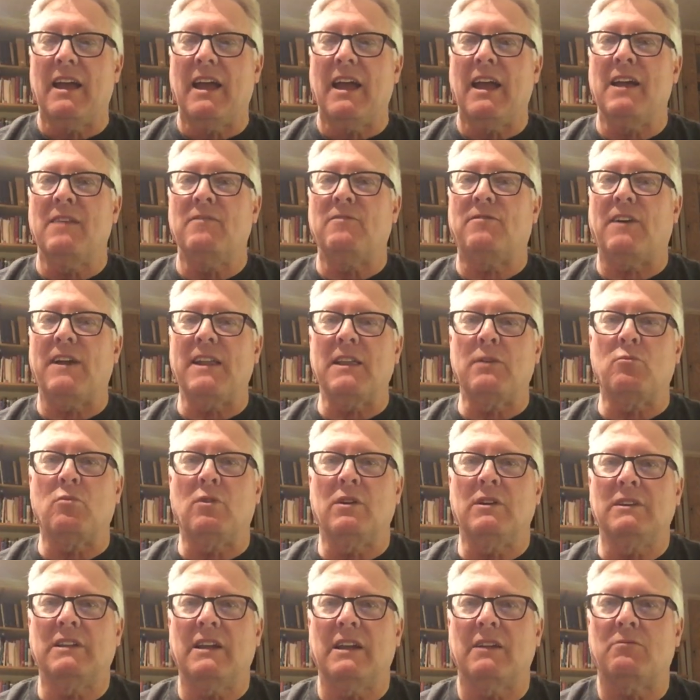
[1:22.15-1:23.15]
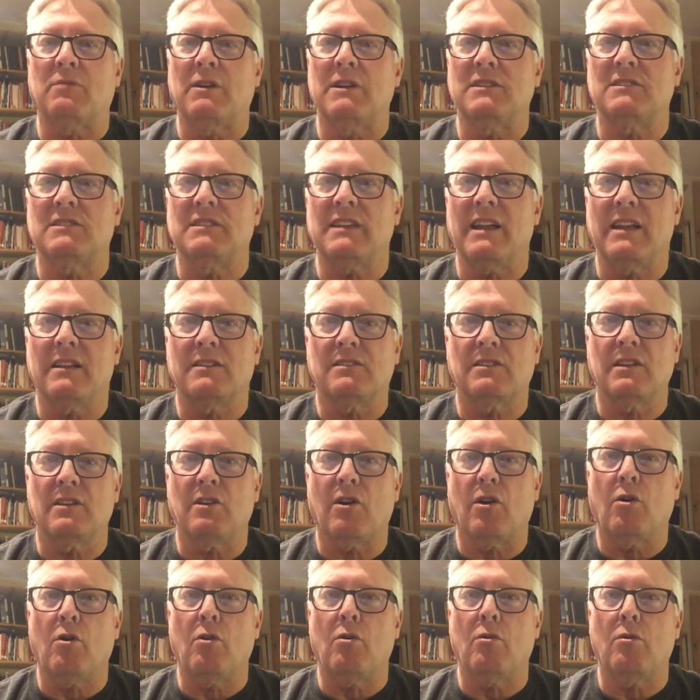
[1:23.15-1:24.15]
And finally, one kid raised his hand and said,
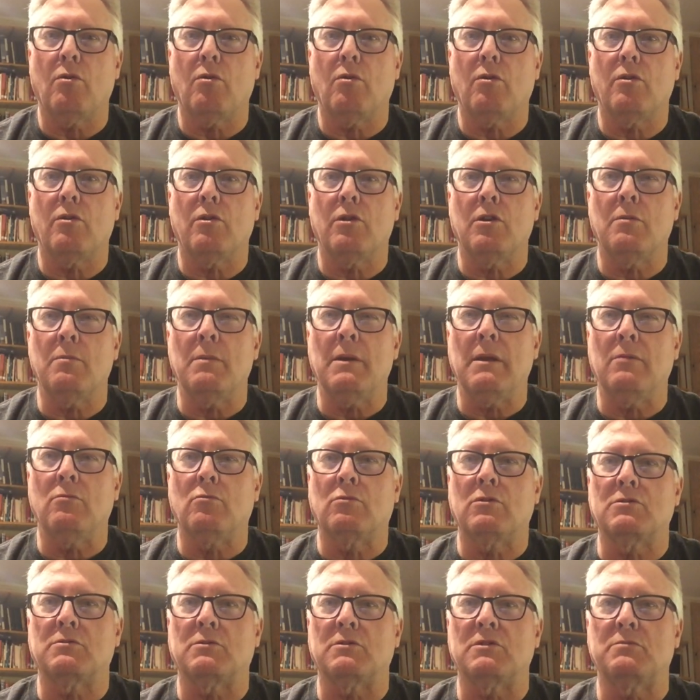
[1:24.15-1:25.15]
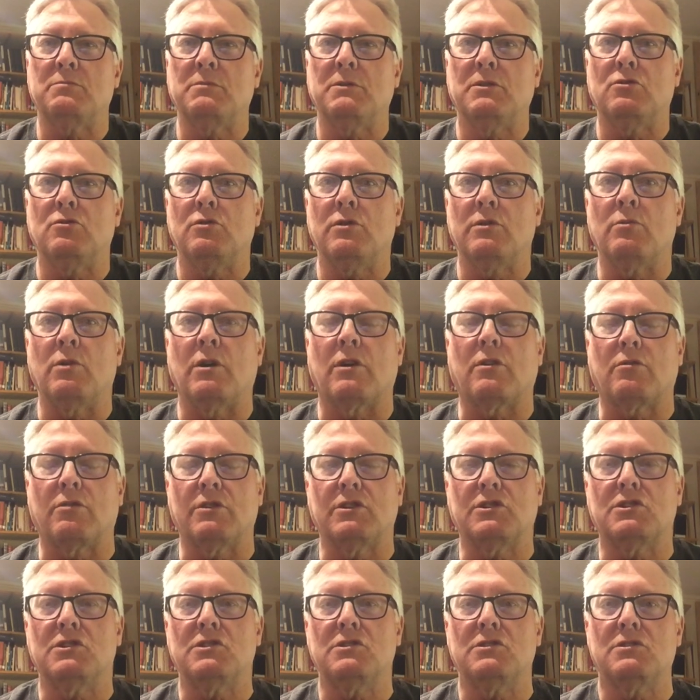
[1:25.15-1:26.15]
oh, you mean we're supposed to be doing what
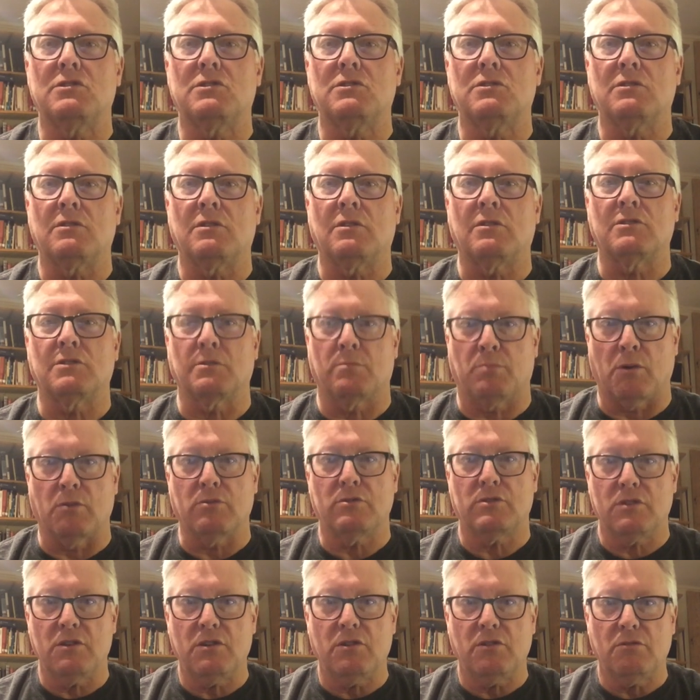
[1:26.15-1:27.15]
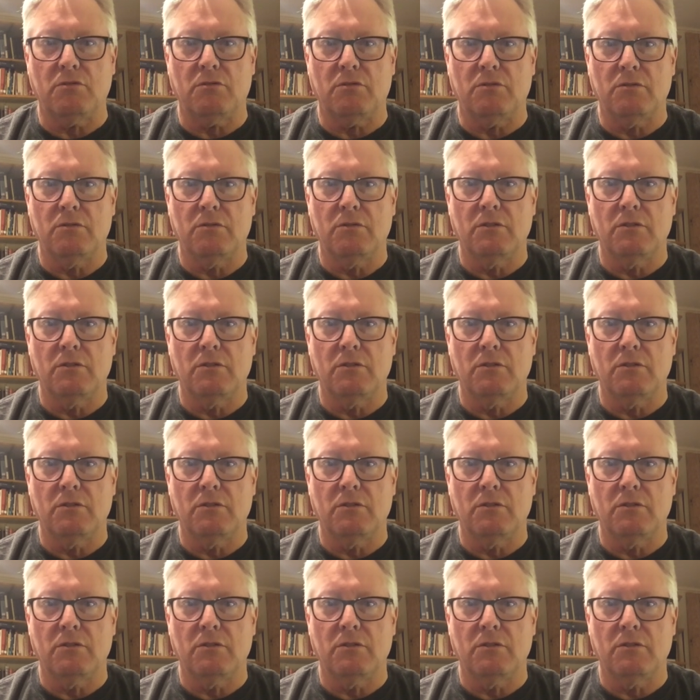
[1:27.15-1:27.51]
Christians are supposed to do?